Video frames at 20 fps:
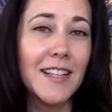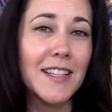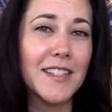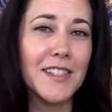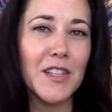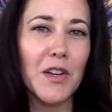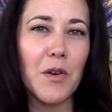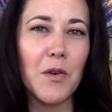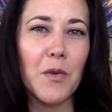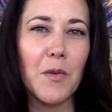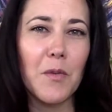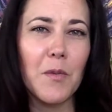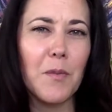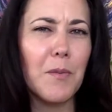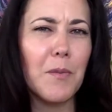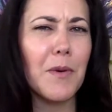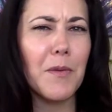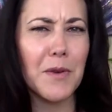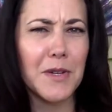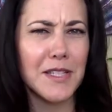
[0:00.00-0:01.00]
So,
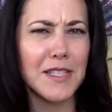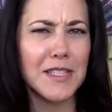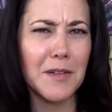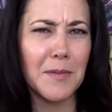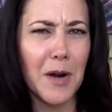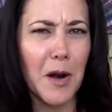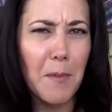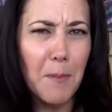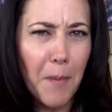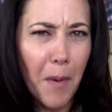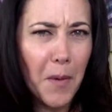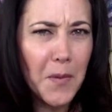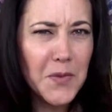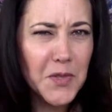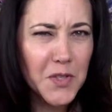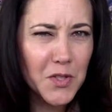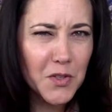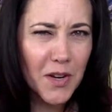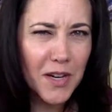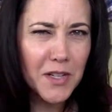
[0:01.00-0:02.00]
but our bone
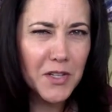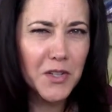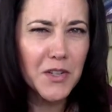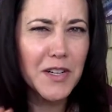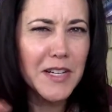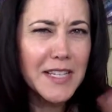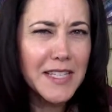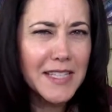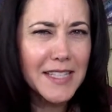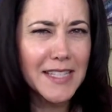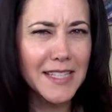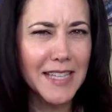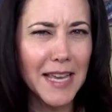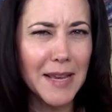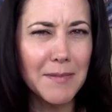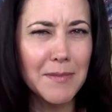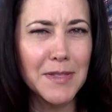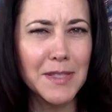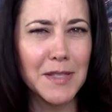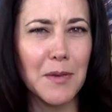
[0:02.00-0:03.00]
structure is the
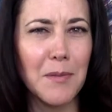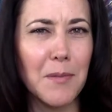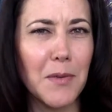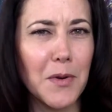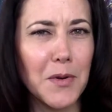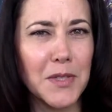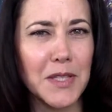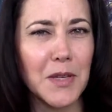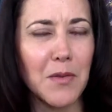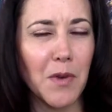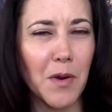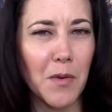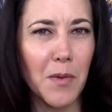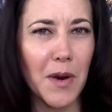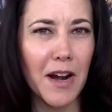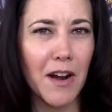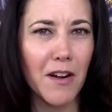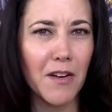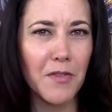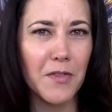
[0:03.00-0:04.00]
same. So mostly we
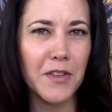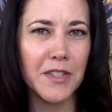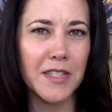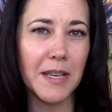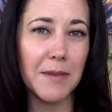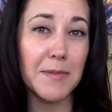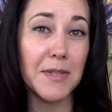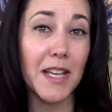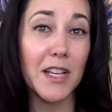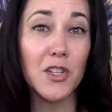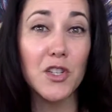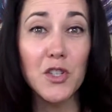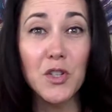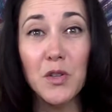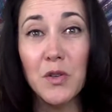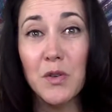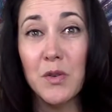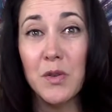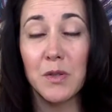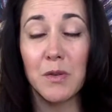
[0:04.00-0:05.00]
wear the same size
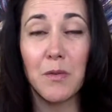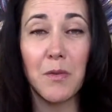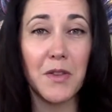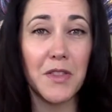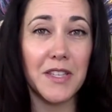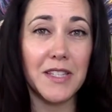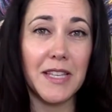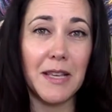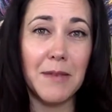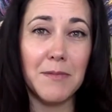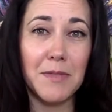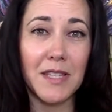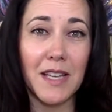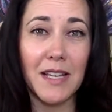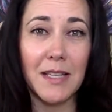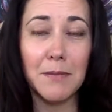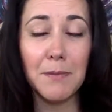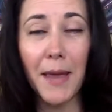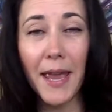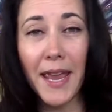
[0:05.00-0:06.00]
shoes. We wear the same
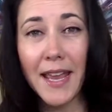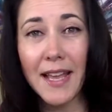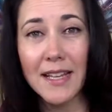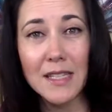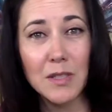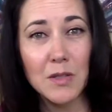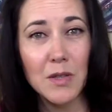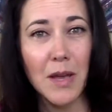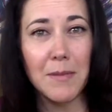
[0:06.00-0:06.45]
size pants.